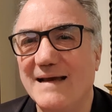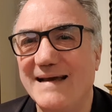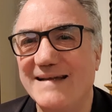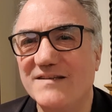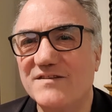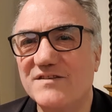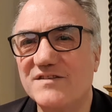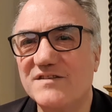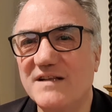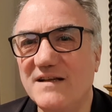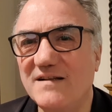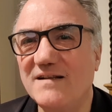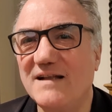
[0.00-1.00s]
and
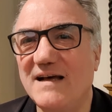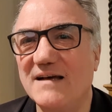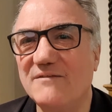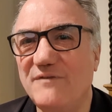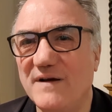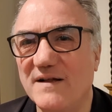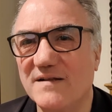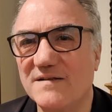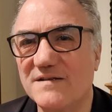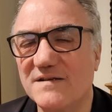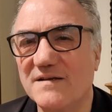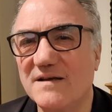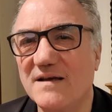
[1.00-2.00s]
still I
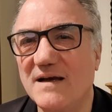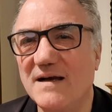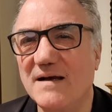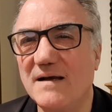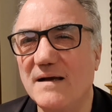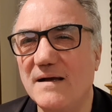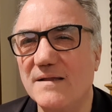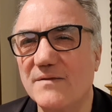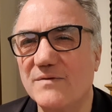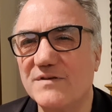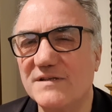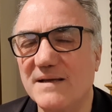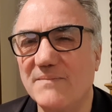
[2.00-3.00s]
felt there
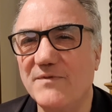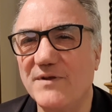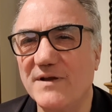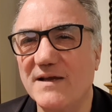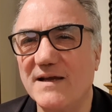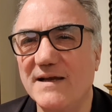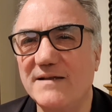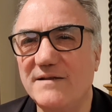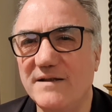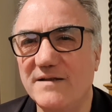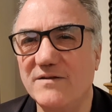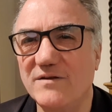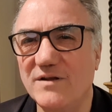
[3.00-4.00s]
was something I
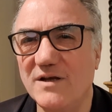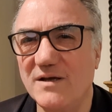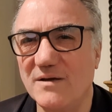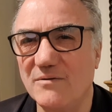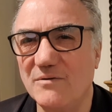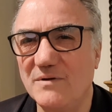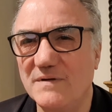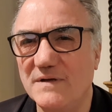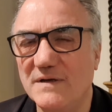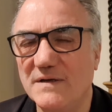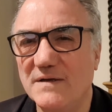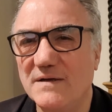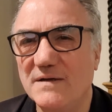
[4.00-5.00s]
didn't know,
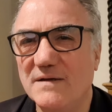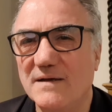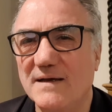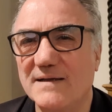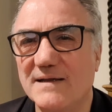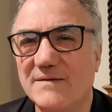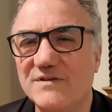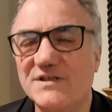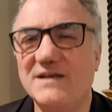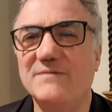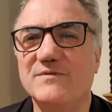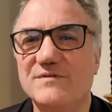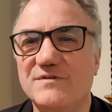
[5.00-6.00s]
and I was
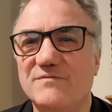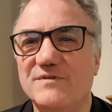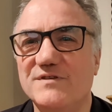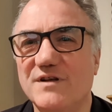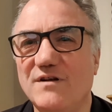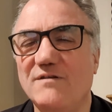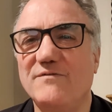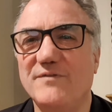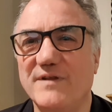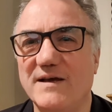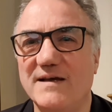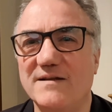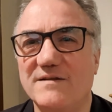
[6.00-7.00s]
able to resolve
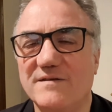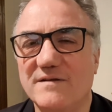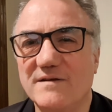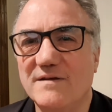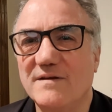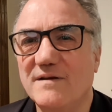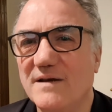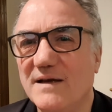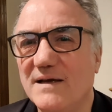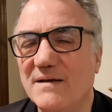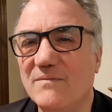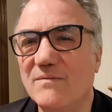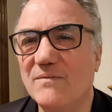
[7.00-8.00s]
that
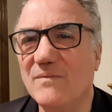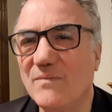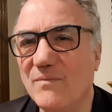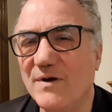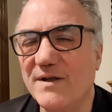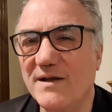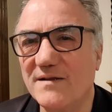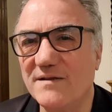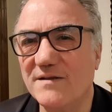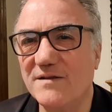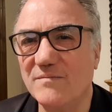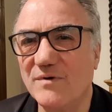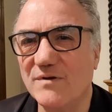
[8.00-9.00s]
when I
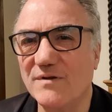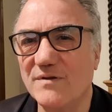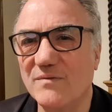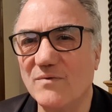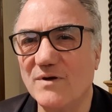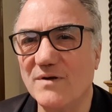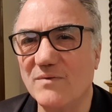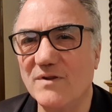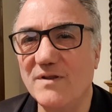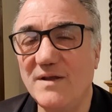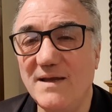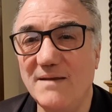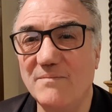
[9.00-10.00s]
did the modelling work
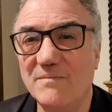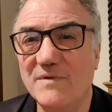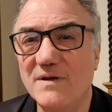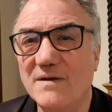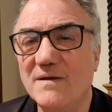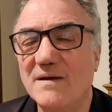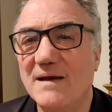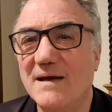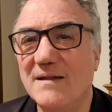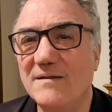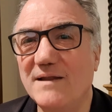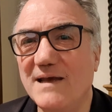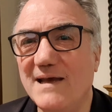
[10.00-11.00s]
with him.
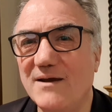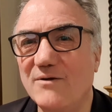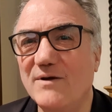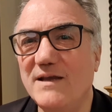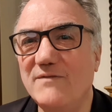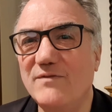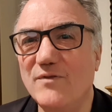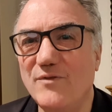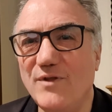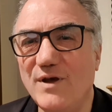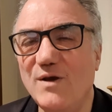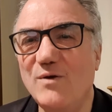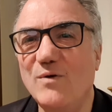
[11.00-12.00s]
And now, even
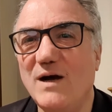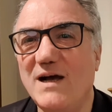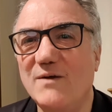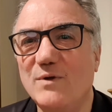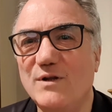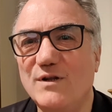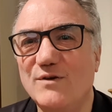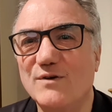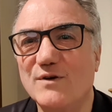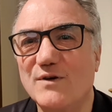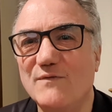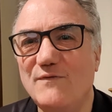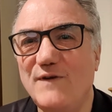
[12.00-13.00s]
though I will
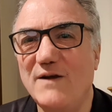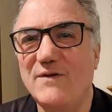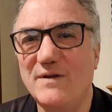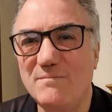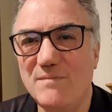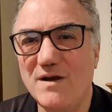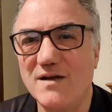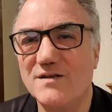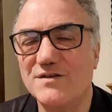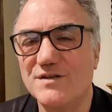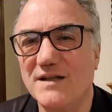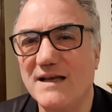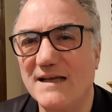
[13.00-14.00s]
look very
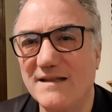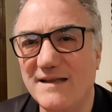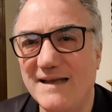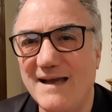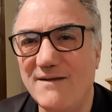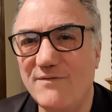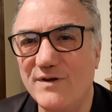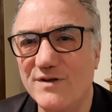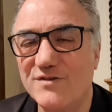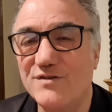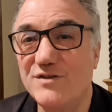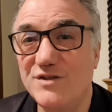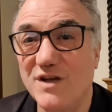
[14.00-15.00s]
much like the
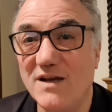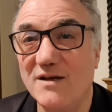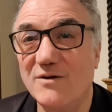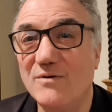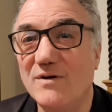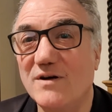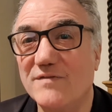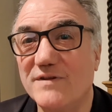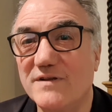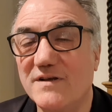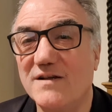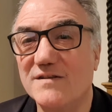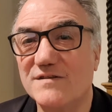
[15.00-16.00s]
average Joe on the
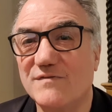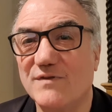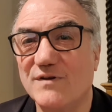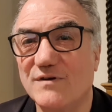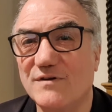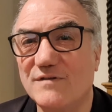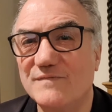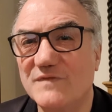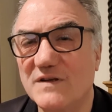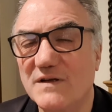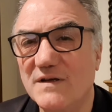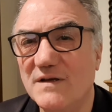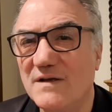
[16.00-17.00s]
dance floor,
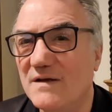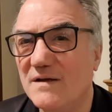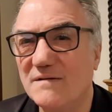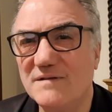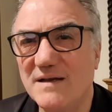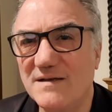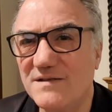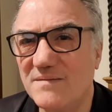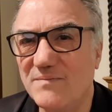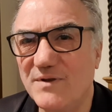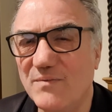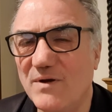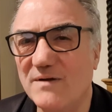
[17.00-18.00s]
I
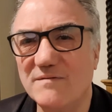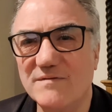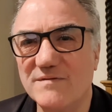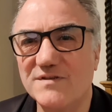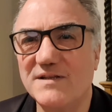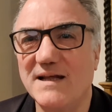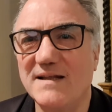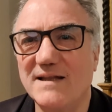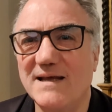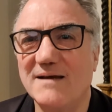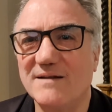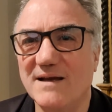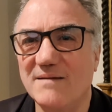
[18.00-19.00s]
simply won't stand
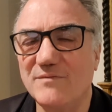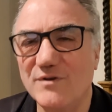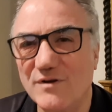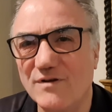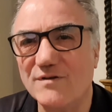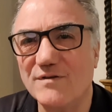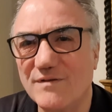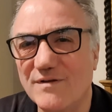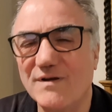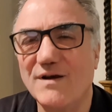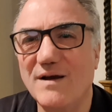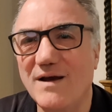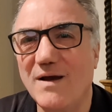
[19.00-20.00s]
out. I'm not
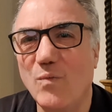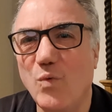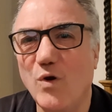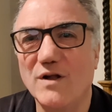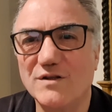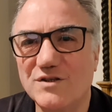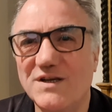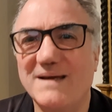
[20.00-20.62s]
a world